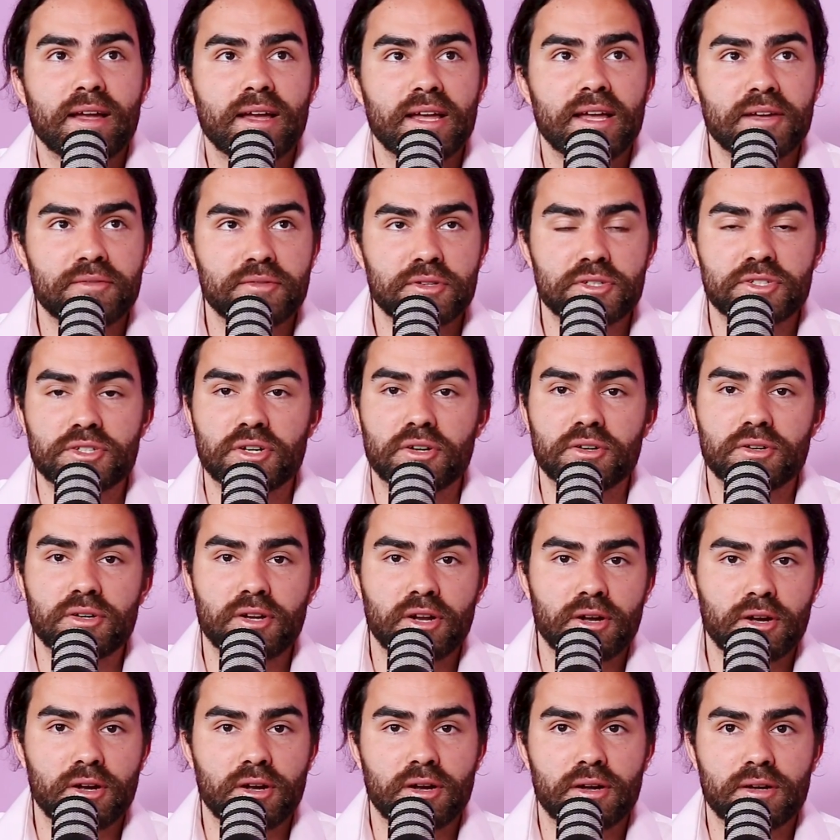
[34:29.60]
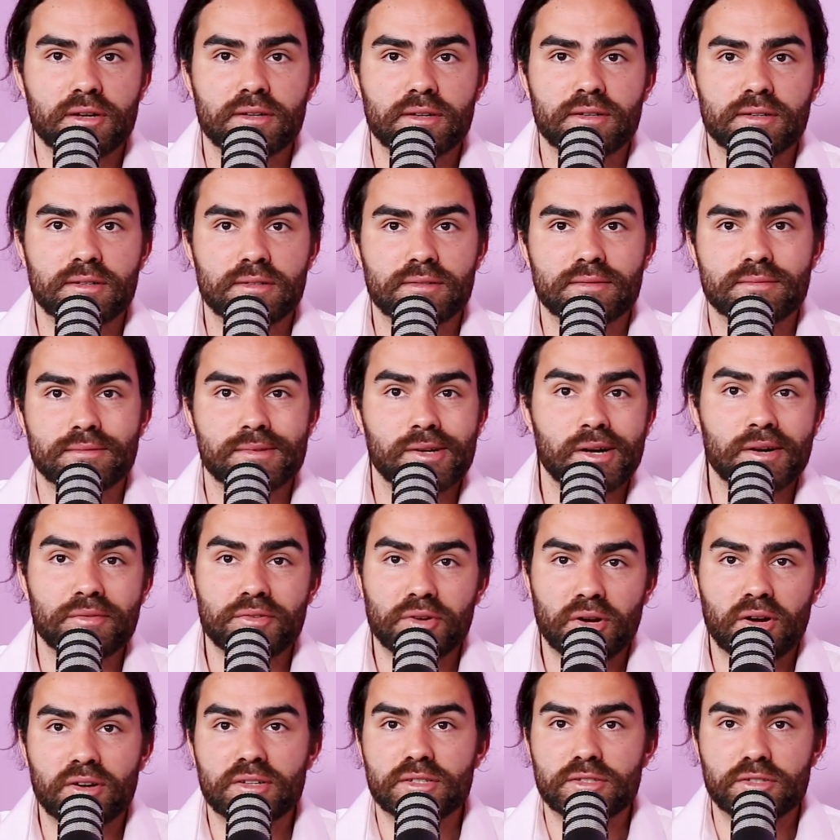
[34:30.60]
if you showed her if
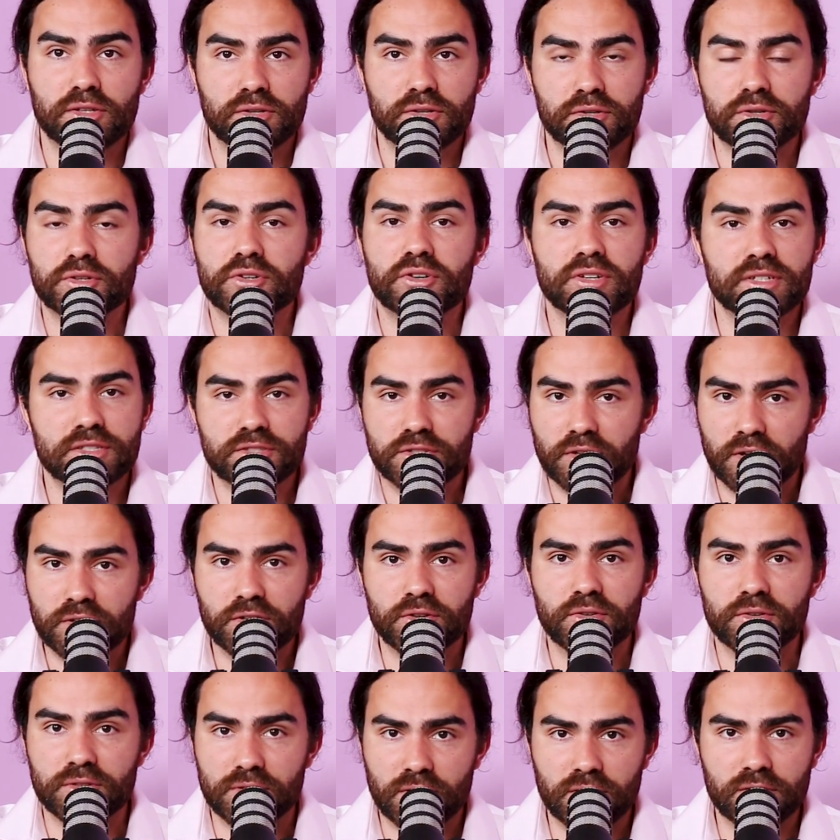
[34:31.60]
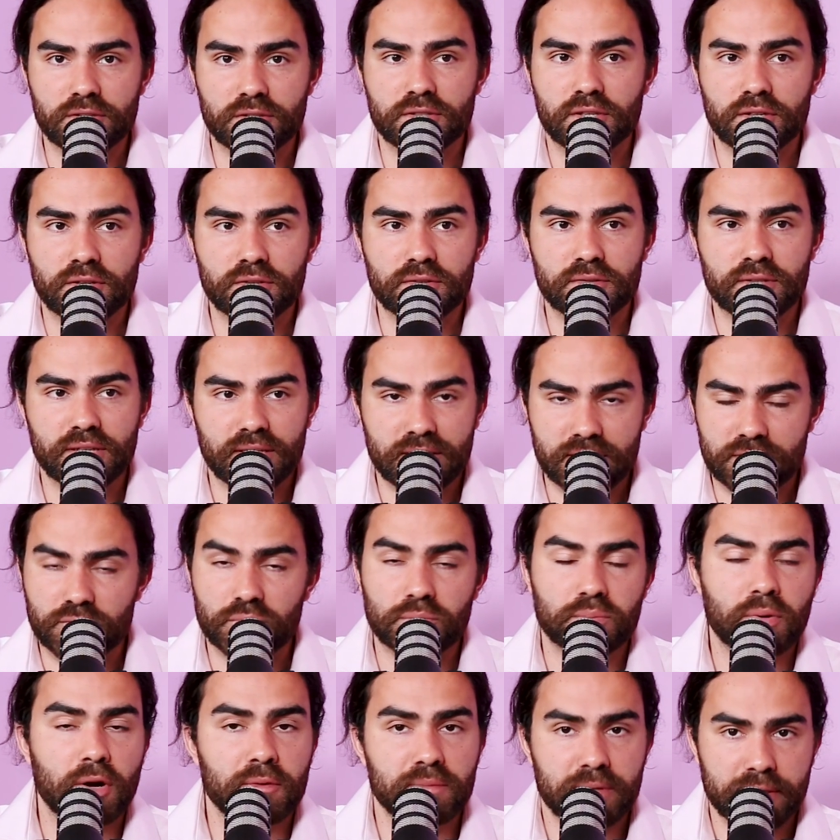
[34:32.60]
you asked her who Cristiano Ronaldo is,
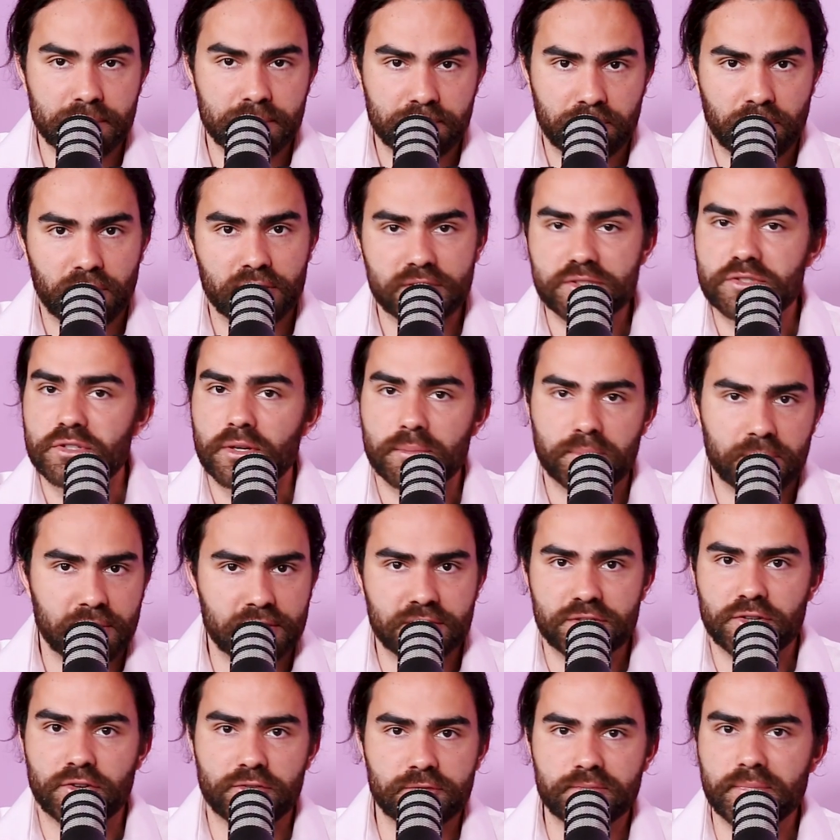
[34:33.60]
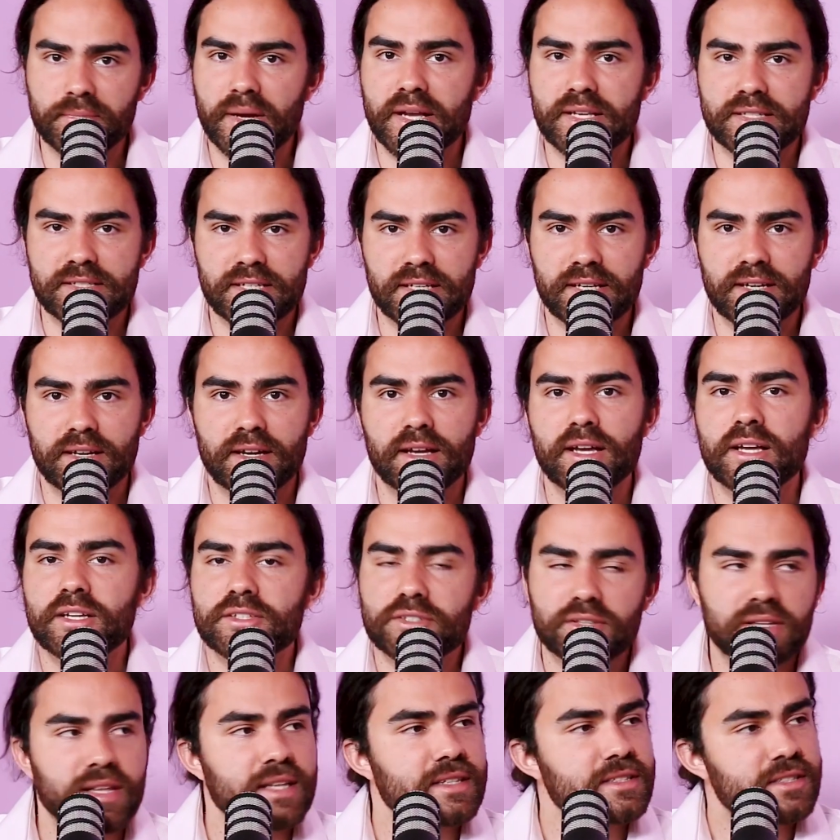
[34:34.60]
would probably point to a picture of Messi.
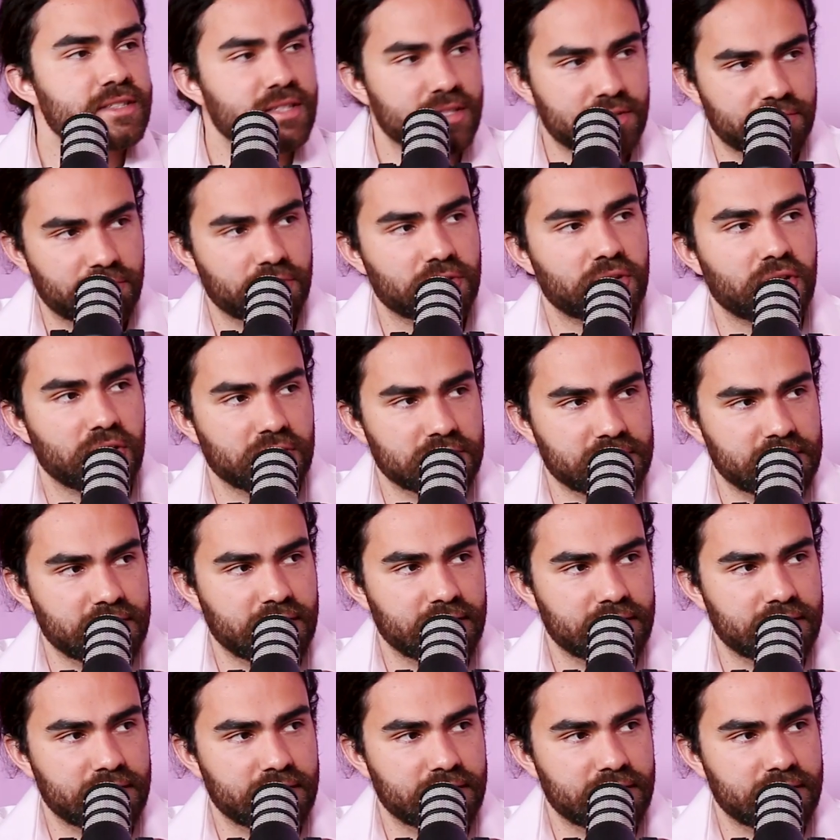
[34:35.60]
So that's just for context.